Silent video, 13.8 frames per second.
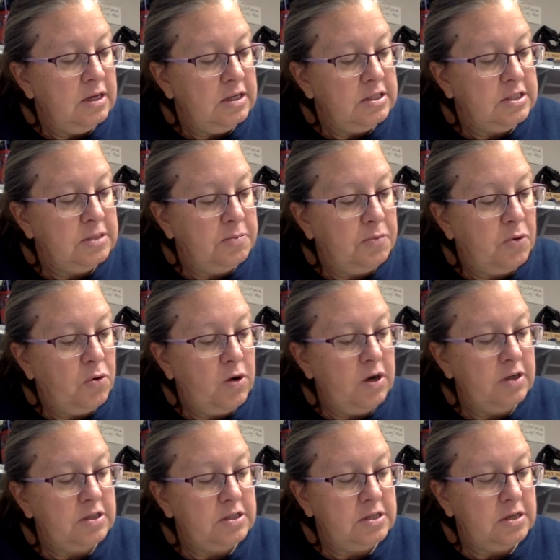
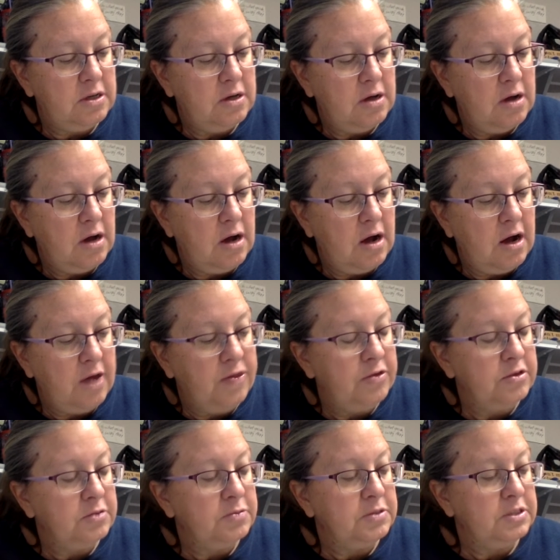supports
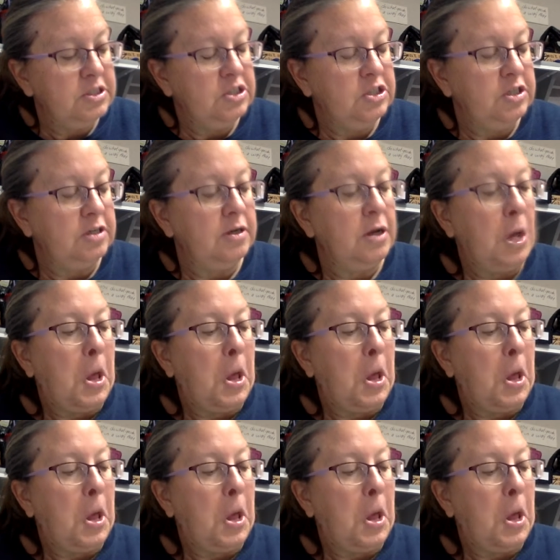author's position.